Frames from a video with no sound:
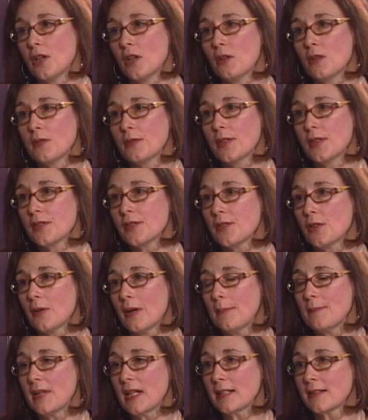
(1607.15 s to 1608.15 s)
no there's no
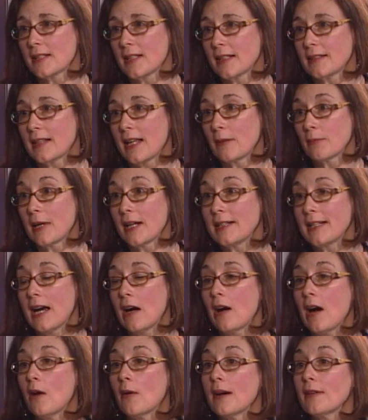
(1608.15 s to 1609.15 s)
updates like that right
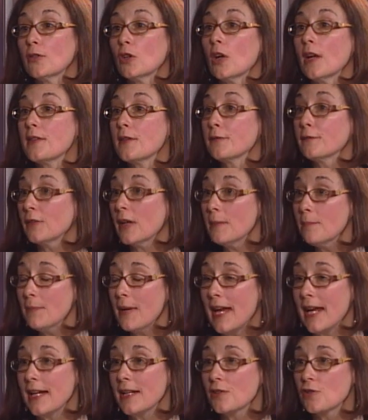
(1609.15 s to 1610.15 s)
now. However, on the front
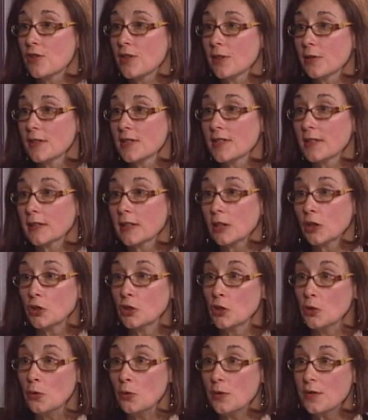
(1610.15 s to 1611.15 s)
page there is a little
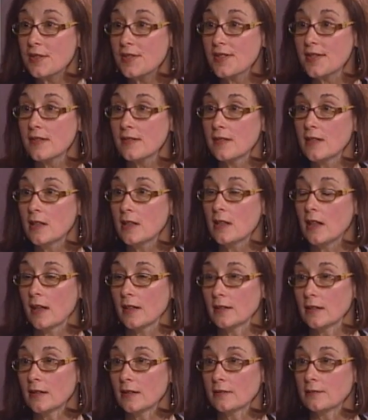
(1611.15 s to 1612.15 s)
news
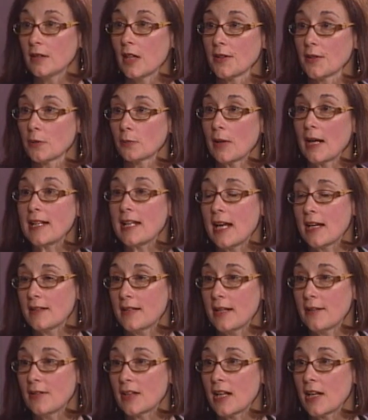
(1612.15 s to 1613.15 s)
on the on the right hand
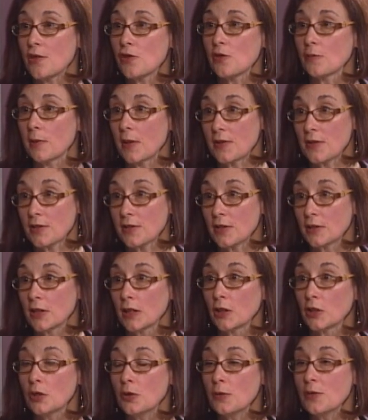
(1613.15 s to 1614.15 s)
navigation bar there's a
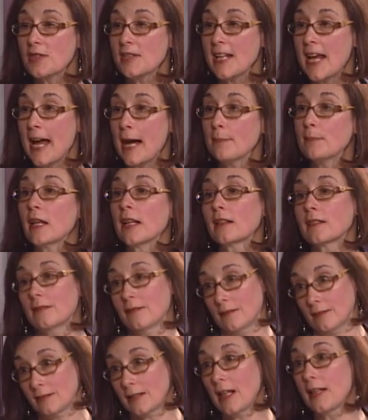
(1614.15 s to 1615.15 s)
little news tab like
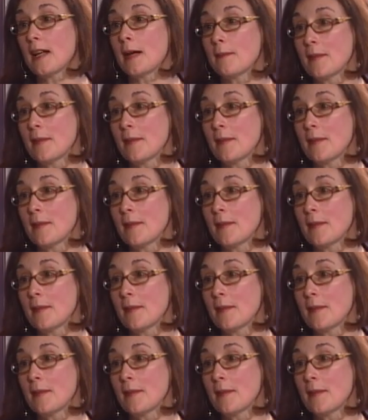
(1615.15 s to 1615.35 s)
and okay.